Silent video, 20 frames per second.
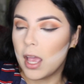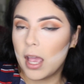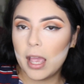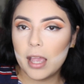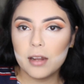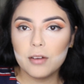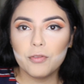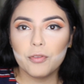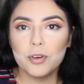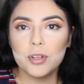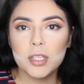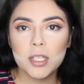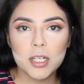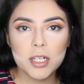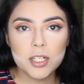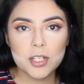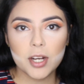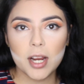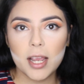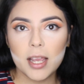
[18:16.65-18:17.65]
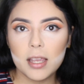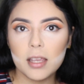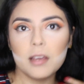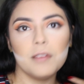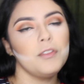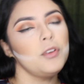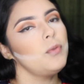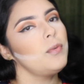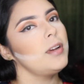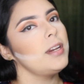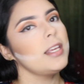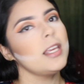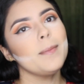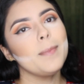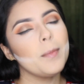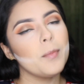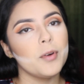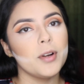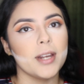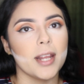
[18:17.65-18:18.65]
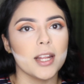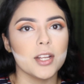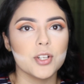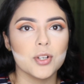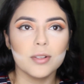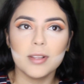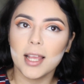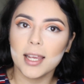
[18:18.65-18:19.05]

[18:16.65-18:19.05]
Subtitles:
And for the under eye, if you want to keep it more natural,